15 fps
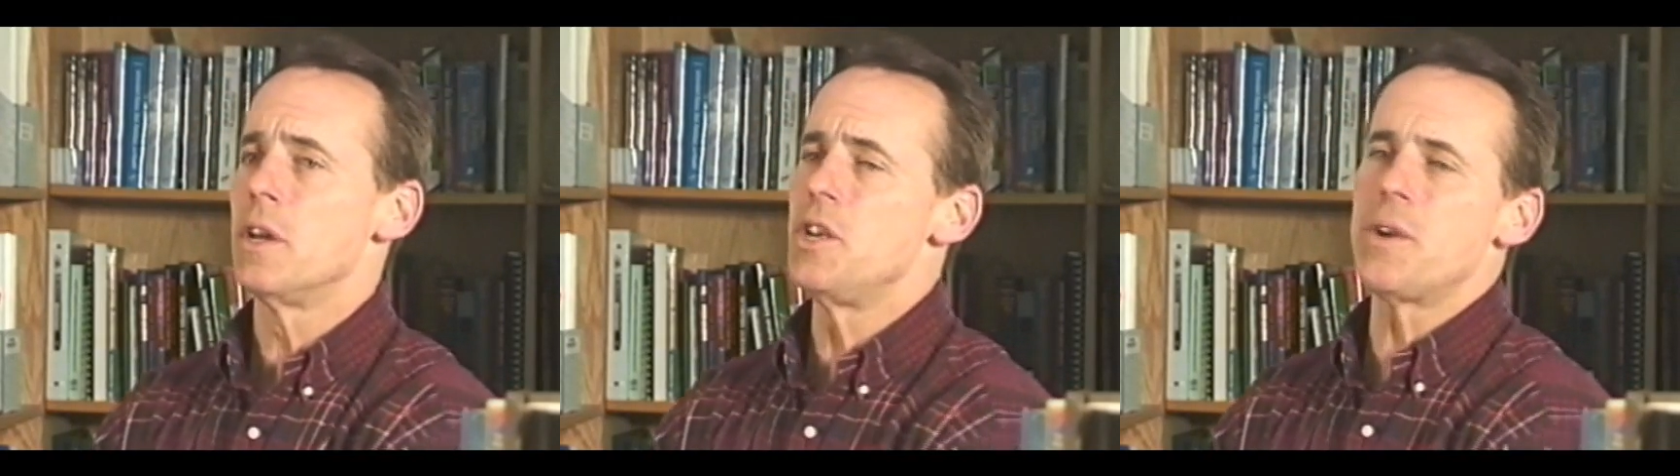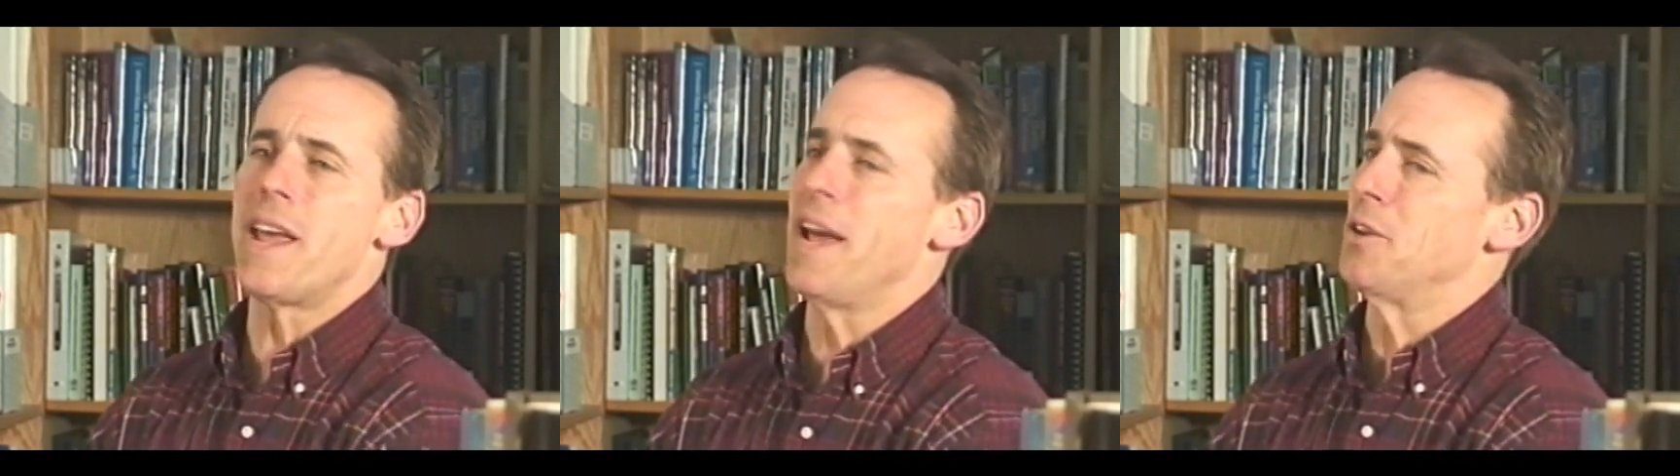
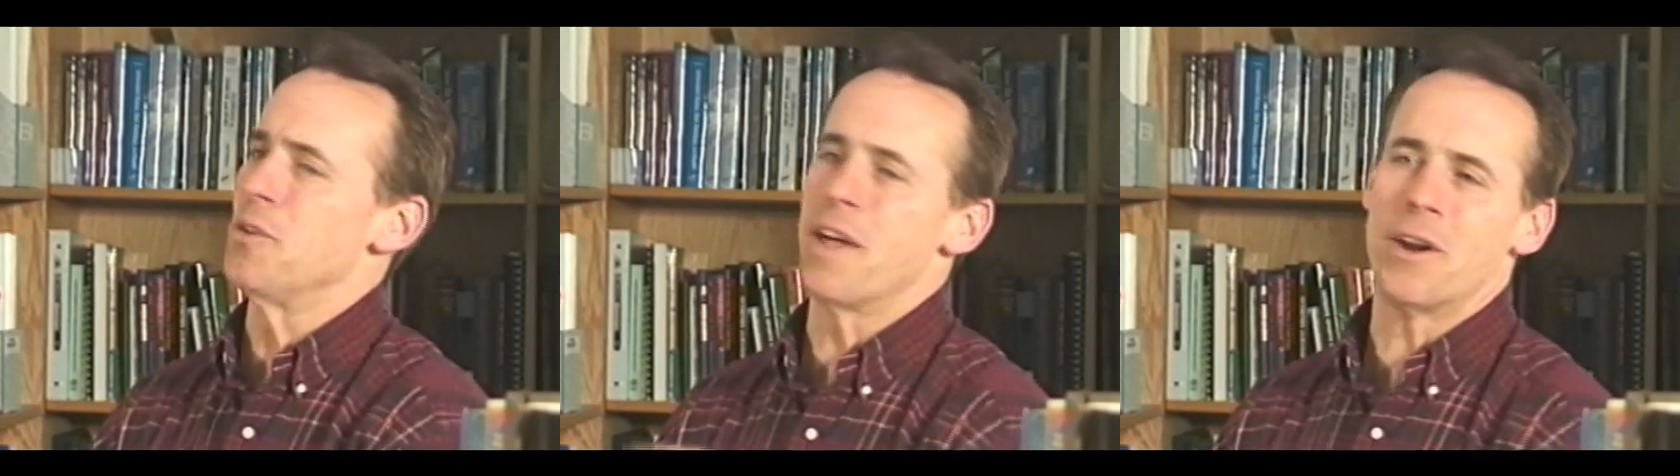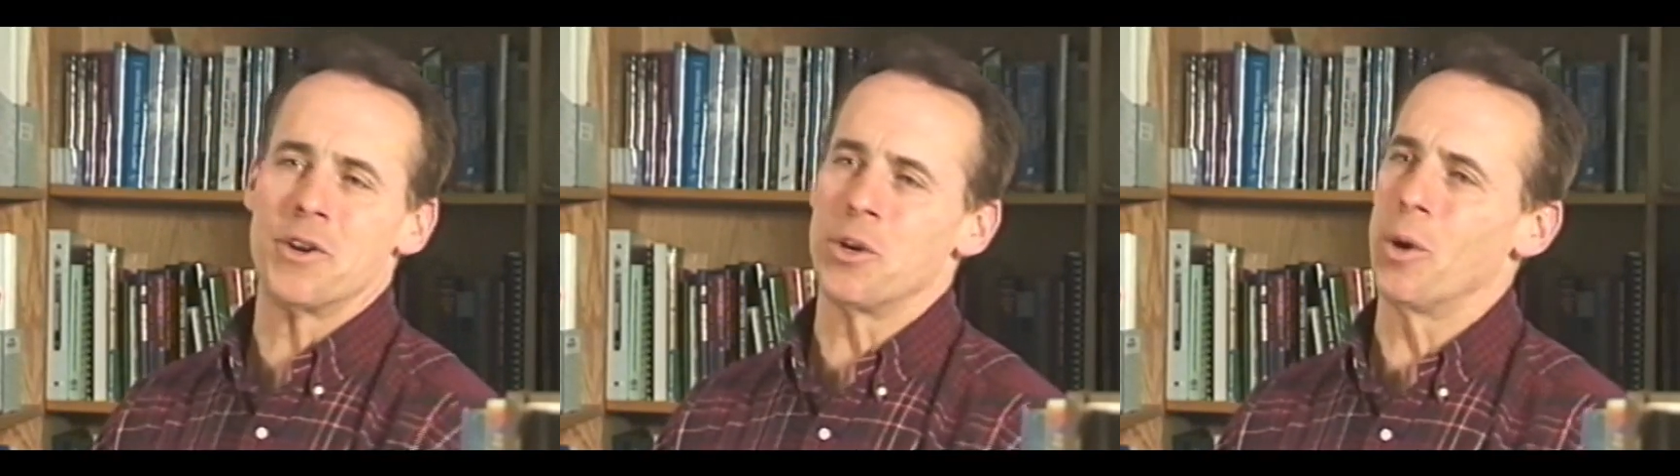You can't
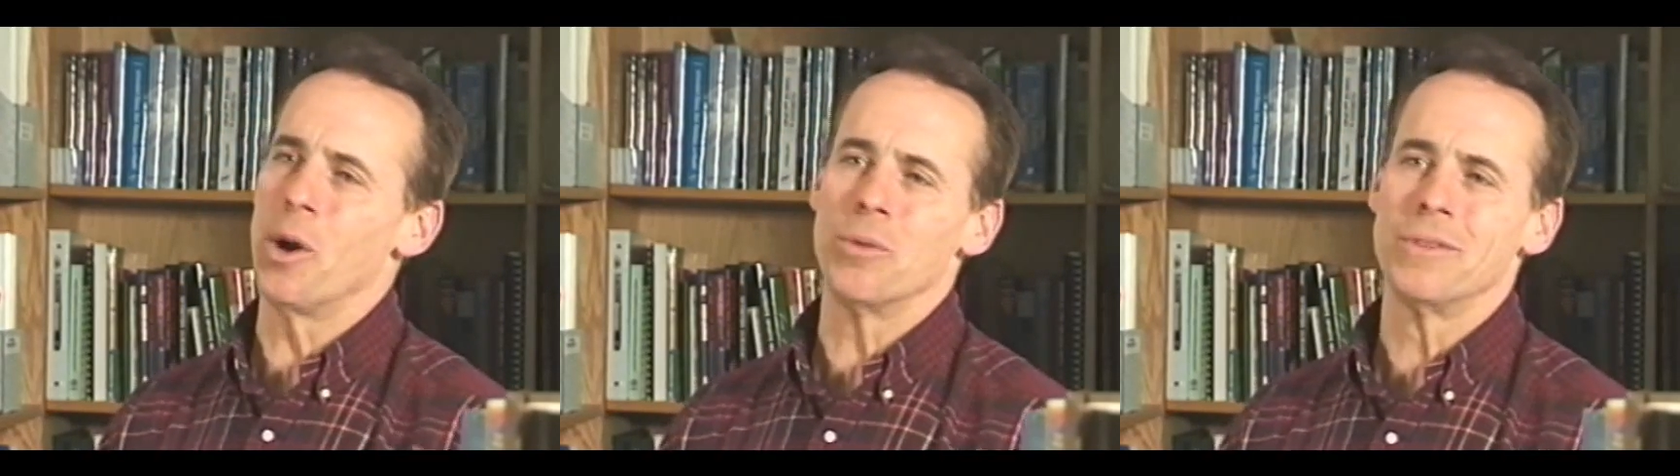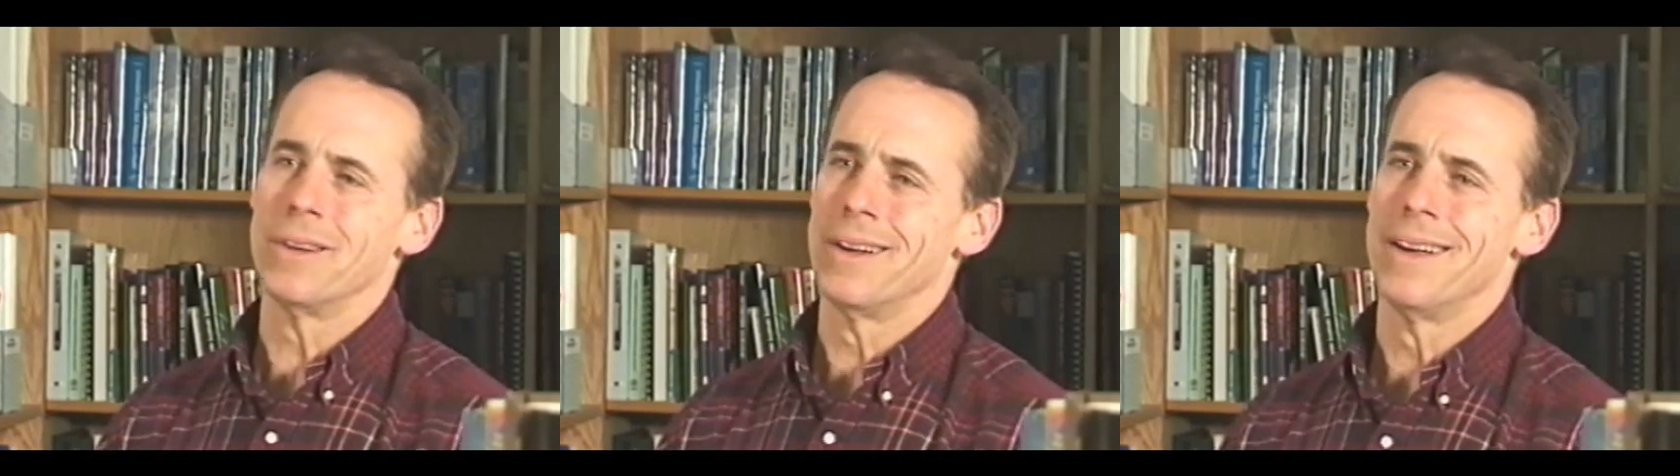do that on your
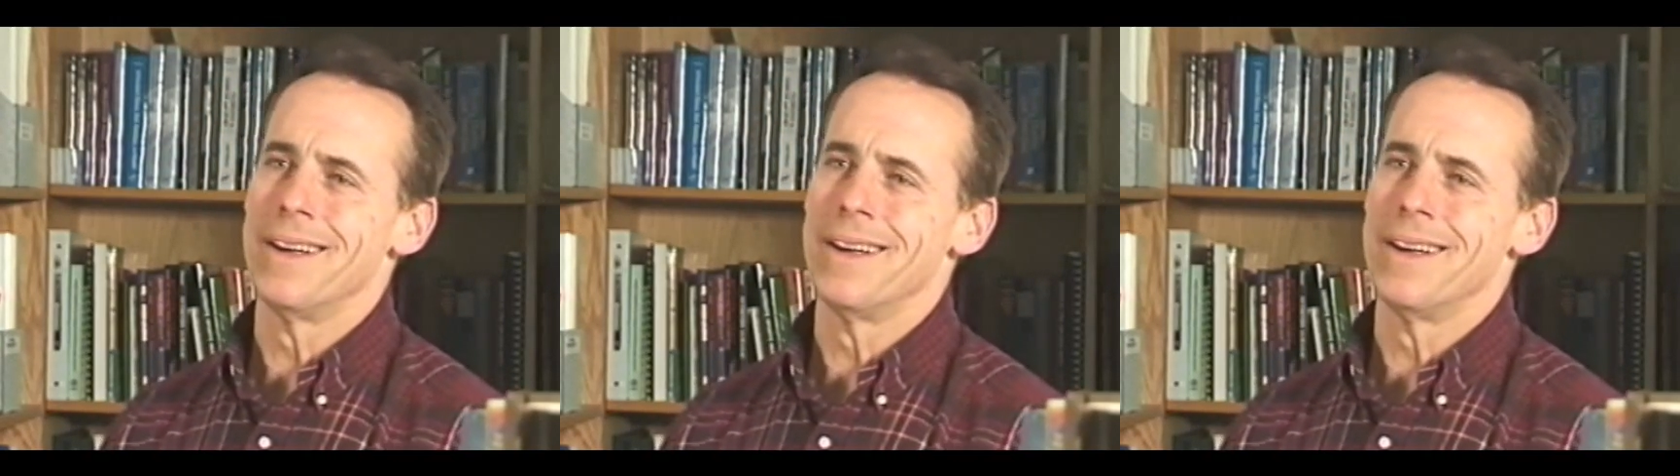own.